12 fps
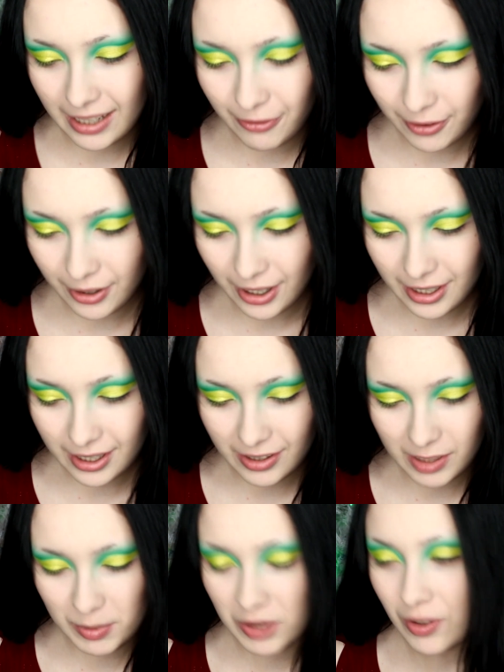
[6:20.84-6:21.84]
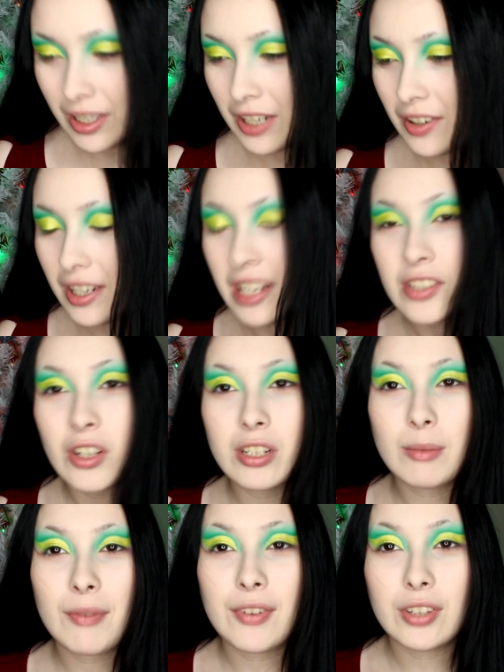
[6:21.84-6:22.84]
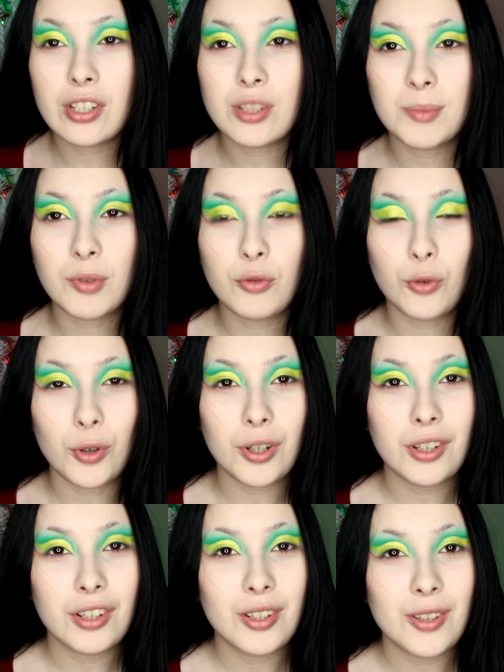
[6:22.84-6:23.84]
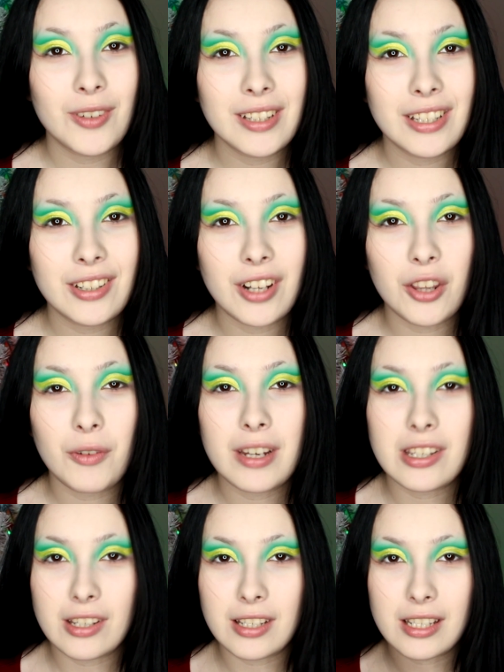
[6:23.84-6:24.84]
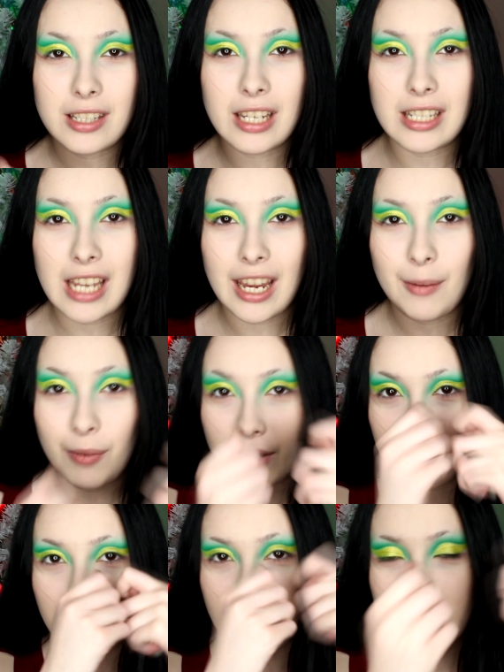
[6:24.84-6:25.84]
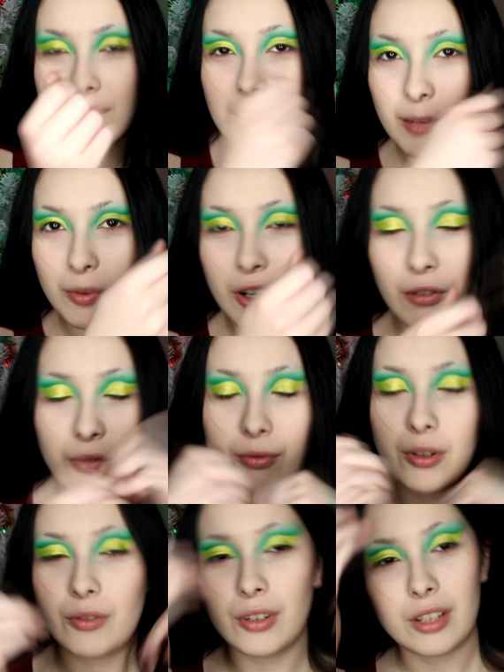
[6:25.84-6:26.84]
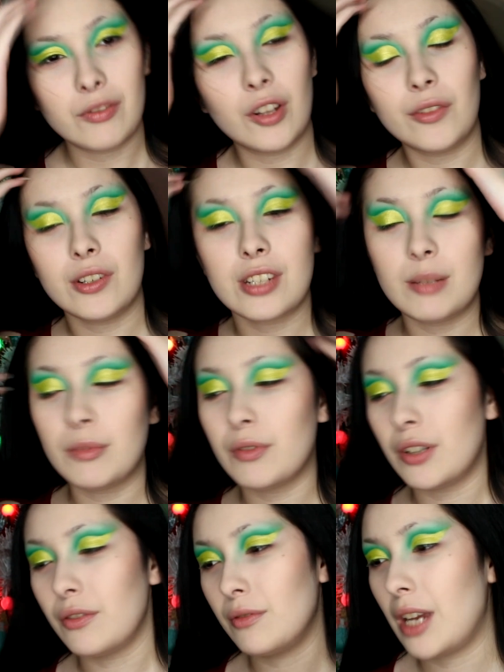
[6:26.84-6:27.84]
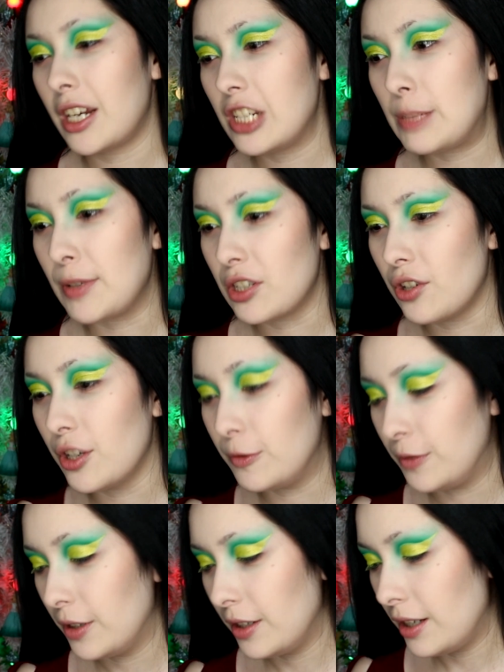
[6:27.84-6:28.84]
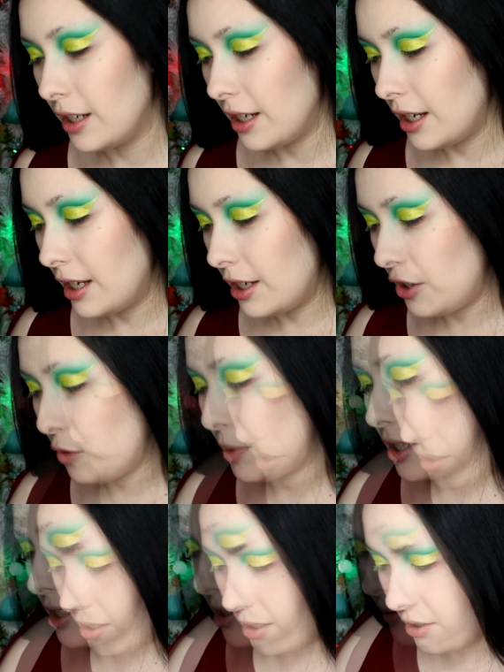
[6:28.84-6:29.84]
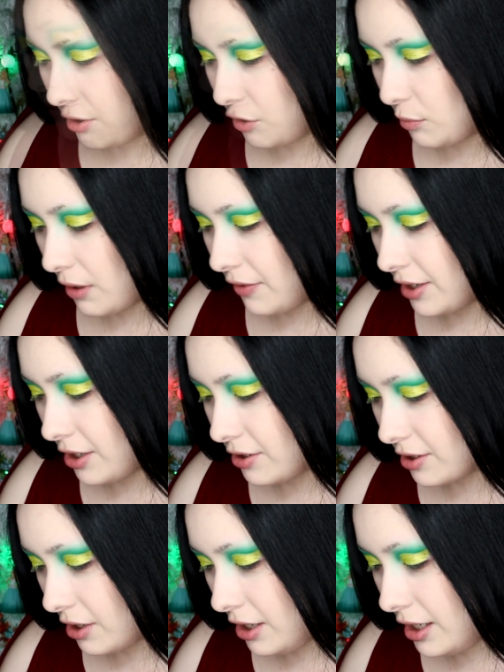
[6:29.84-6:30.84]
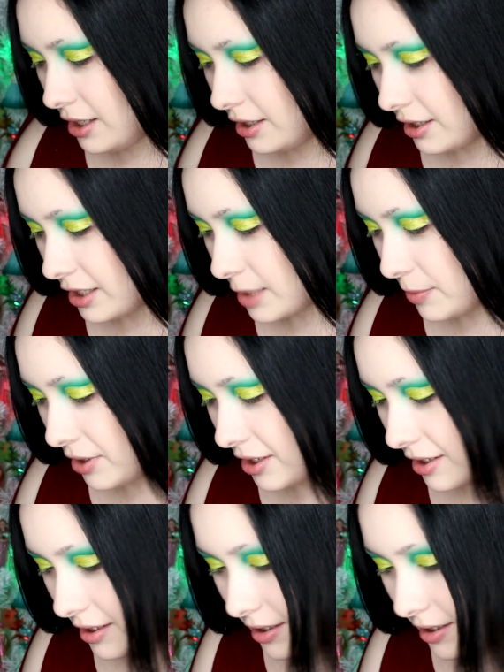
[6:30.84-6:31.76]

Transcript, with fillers: forgot that I was gonna be doing glitter today, so I did my foundation before doing glitter. Otherwise you can just get tape and then tape it off, whatever it fell off your skin, but whatever. I can just brush it off. No big deal. My fingers. Ah, I spilled it.